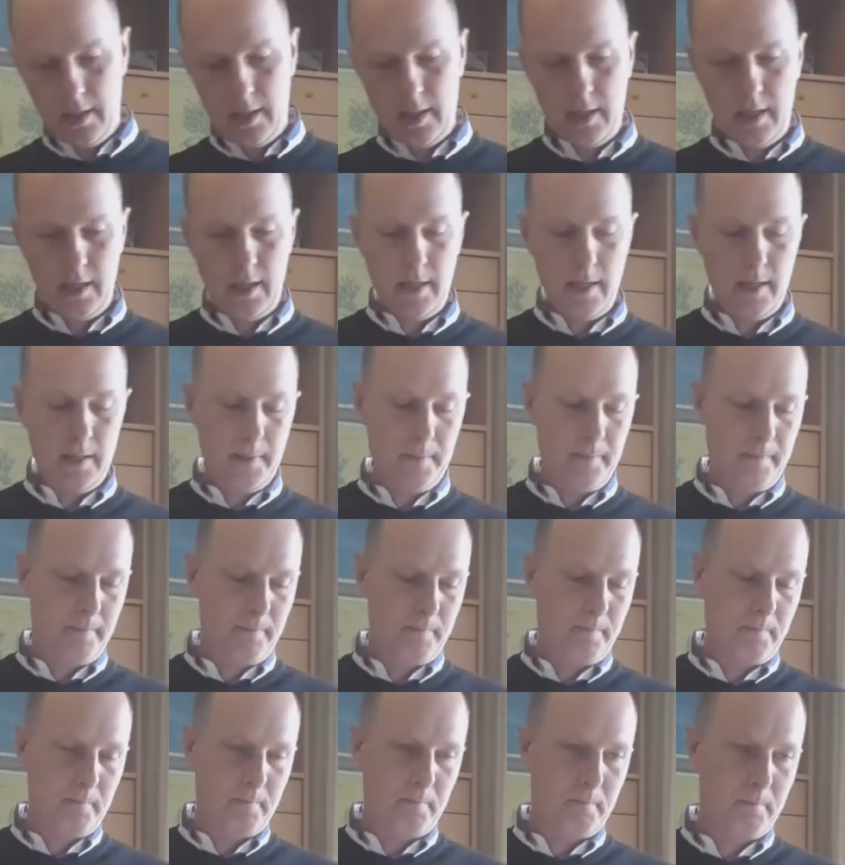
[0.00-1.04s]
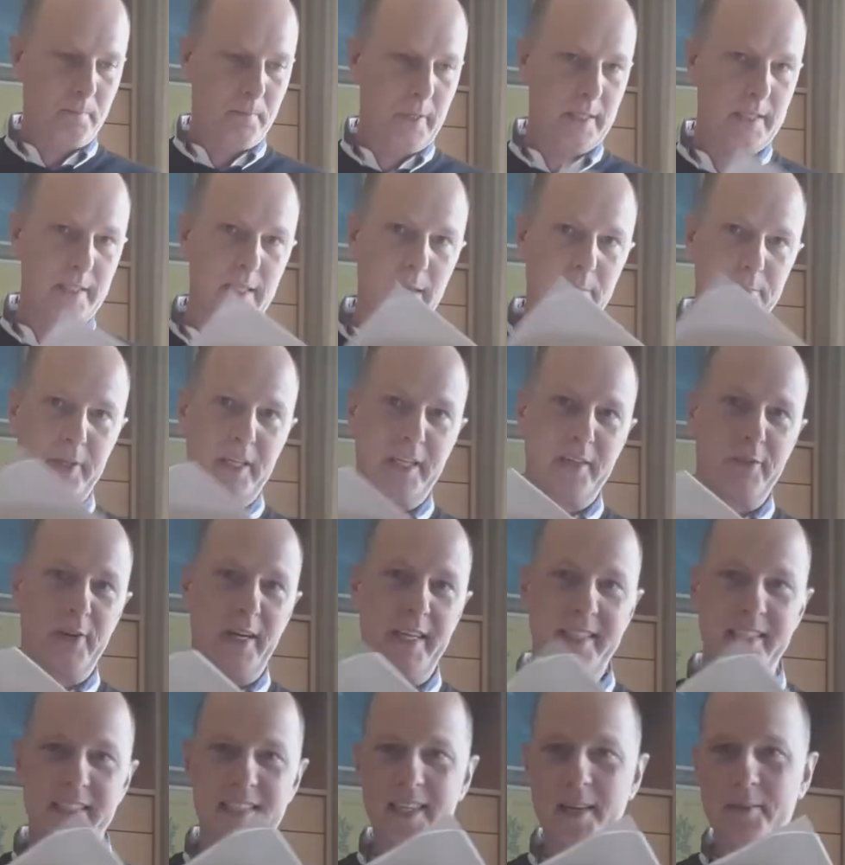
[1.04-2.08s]
Um, but something
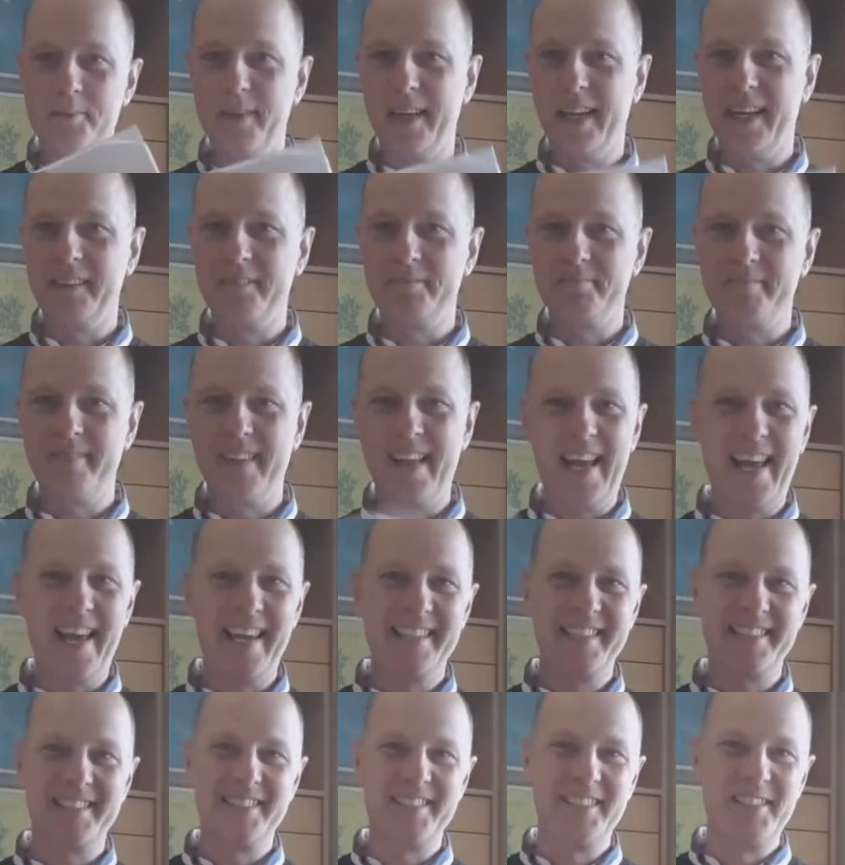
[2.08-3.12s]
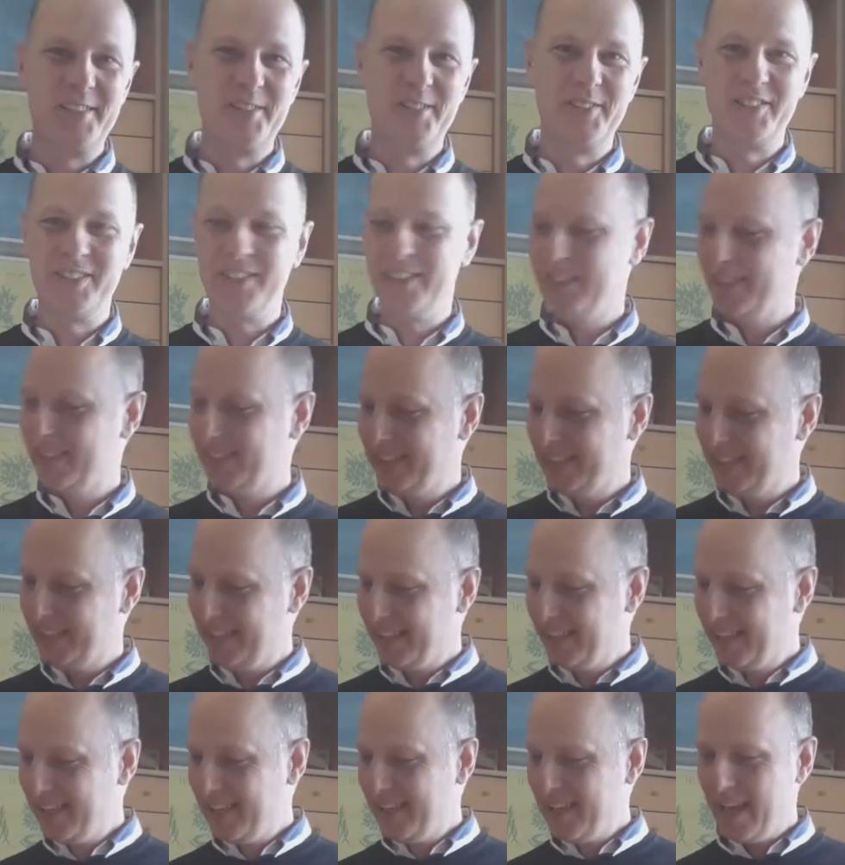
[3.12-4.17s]
great is happening, as usually.
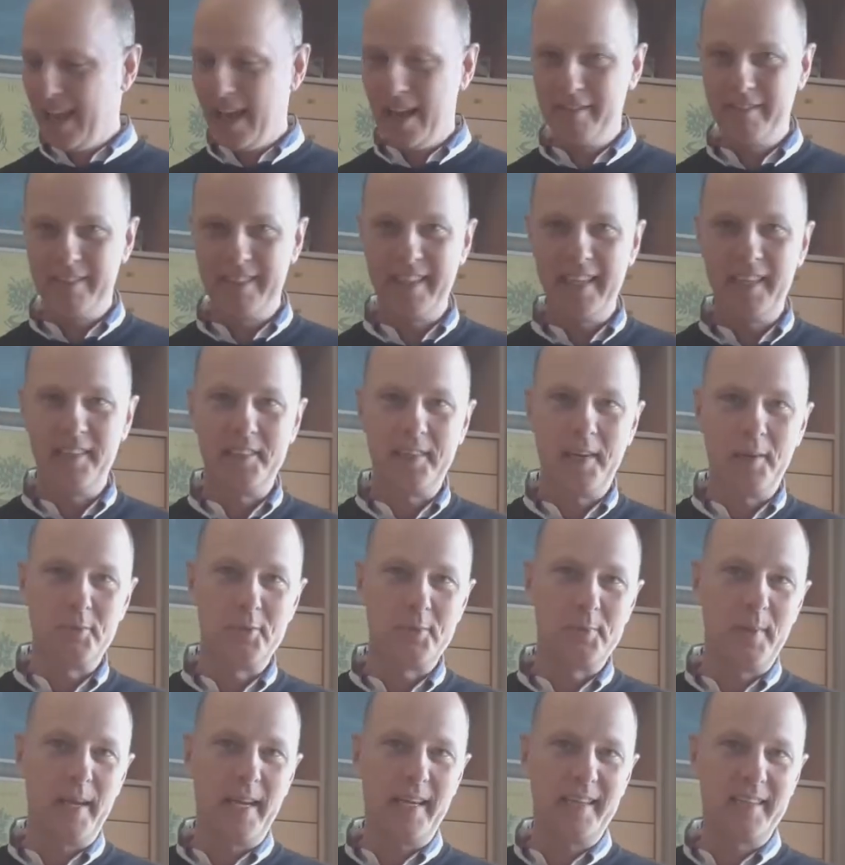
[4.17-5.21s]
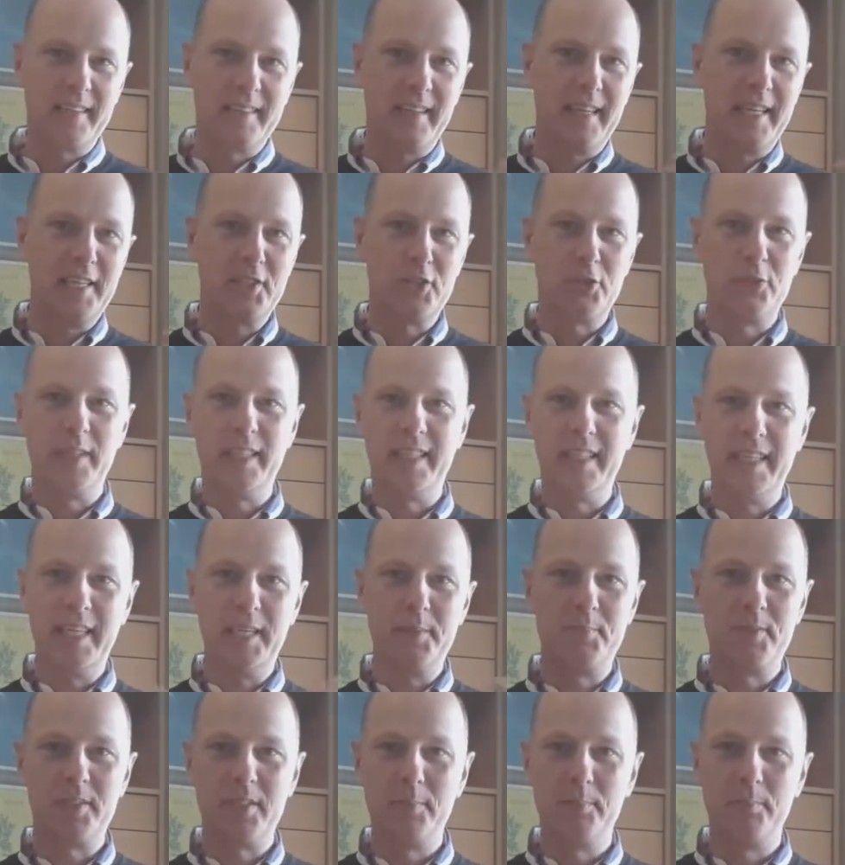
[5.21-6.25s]
Everything comes back, history
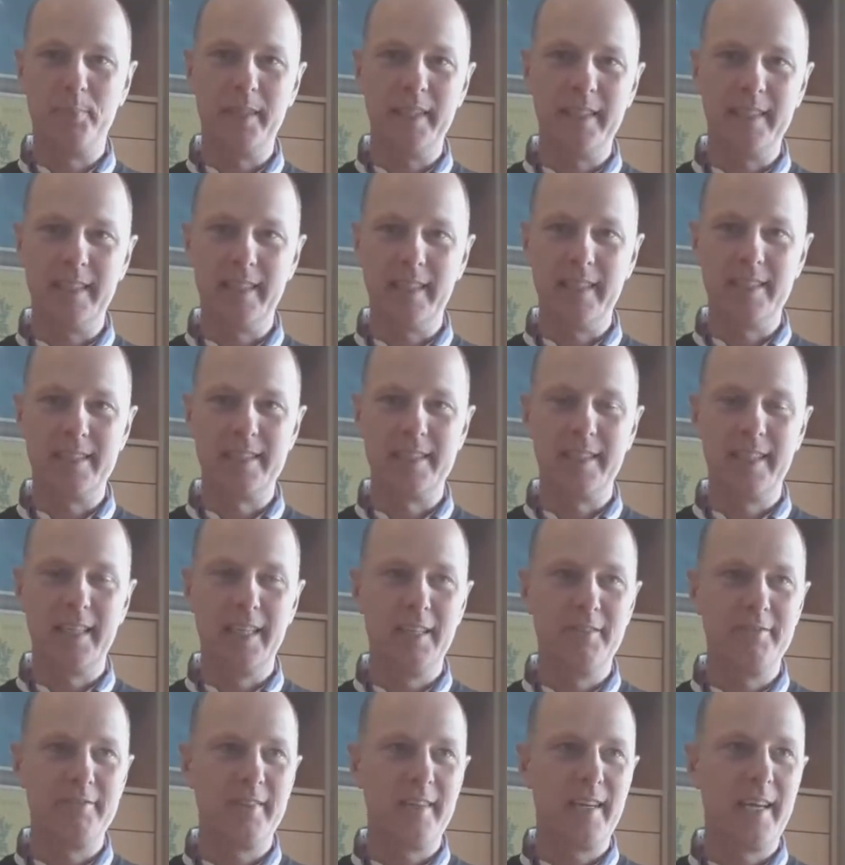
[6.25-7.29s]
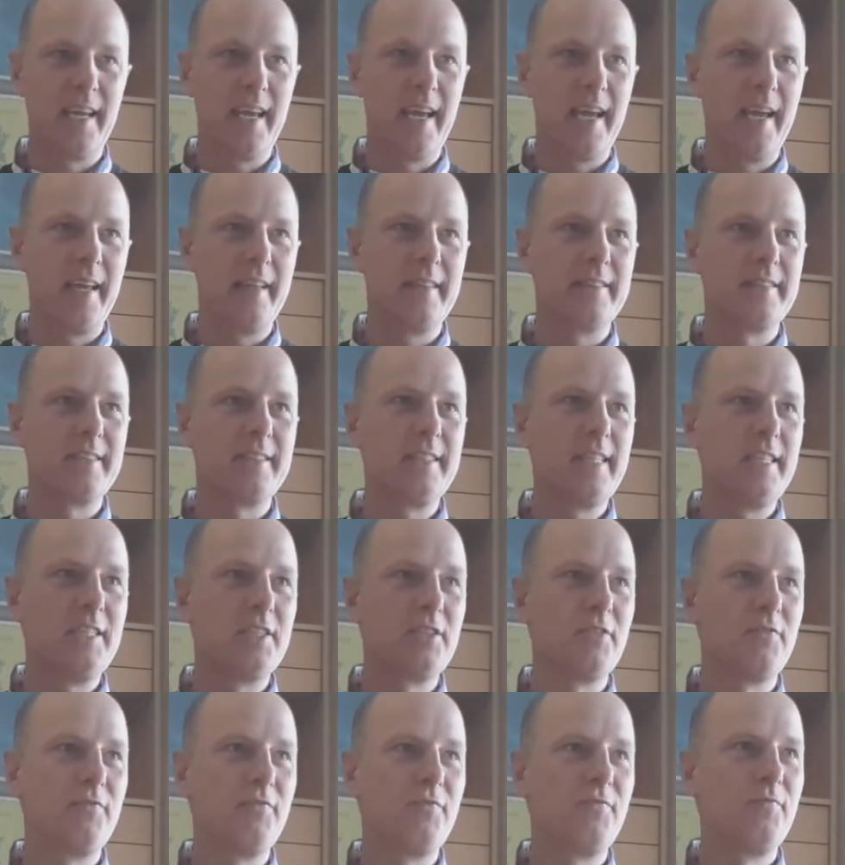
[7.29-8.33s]
keeps repeating itself. And
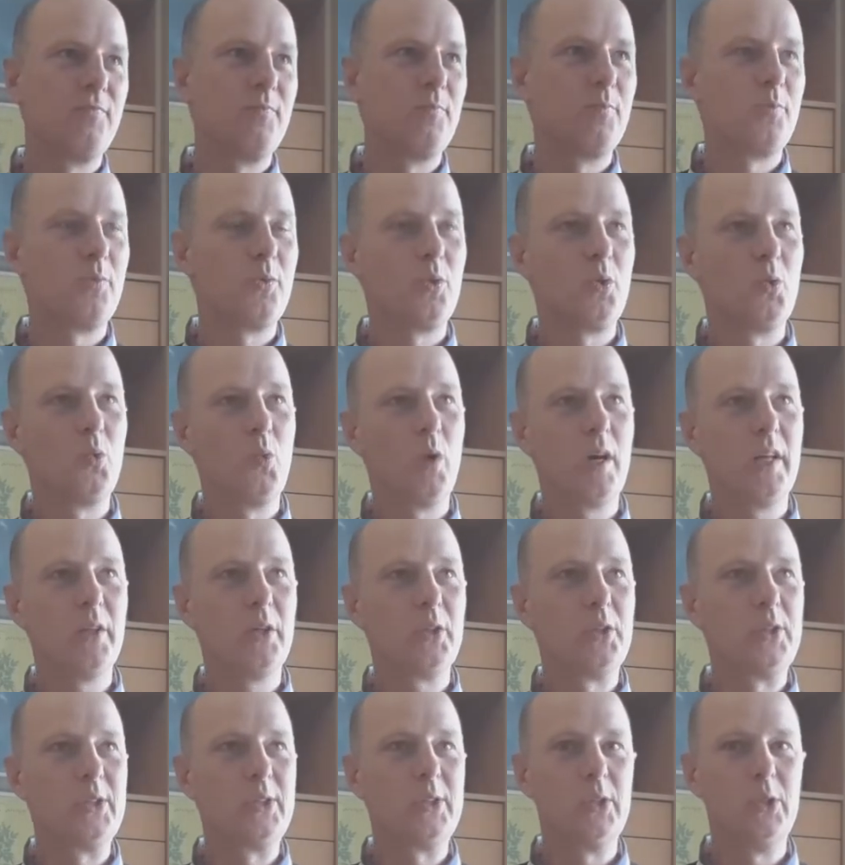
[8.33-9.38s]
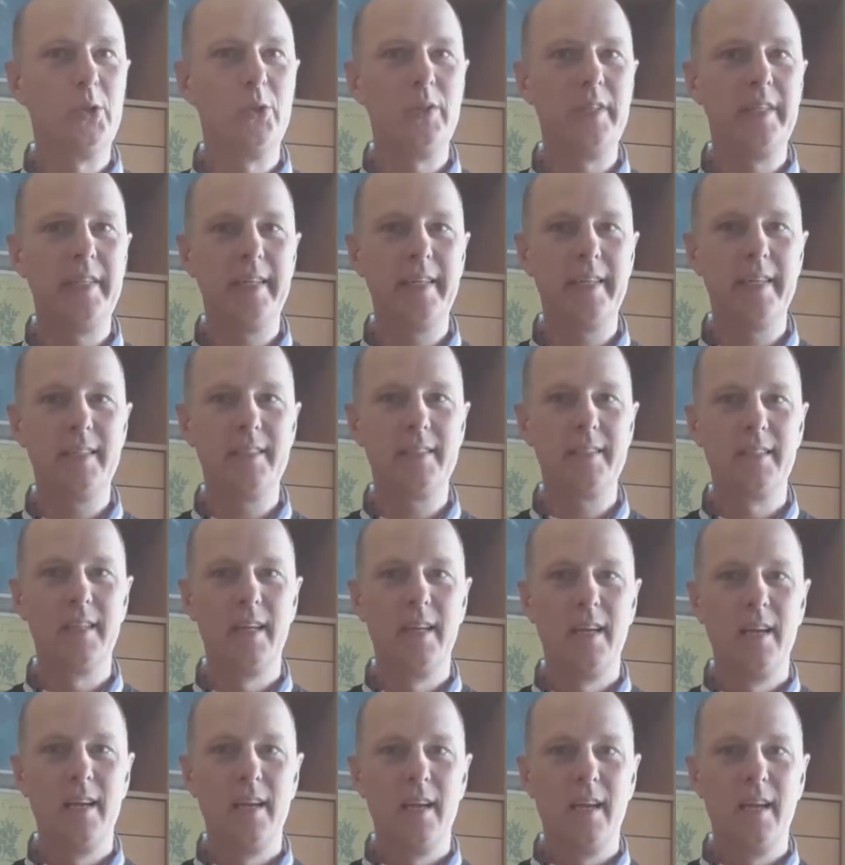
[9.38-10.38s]
since one or two years,